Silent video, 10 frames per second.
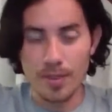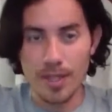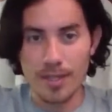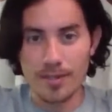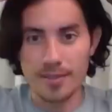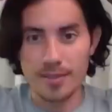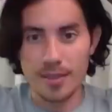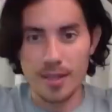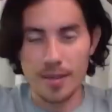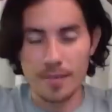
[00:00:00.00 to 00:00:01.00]
yes,
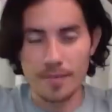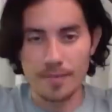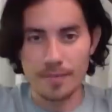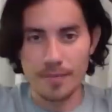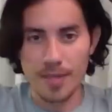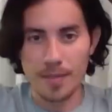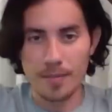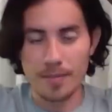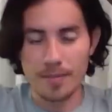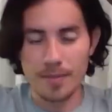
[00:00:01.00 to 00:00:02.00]
the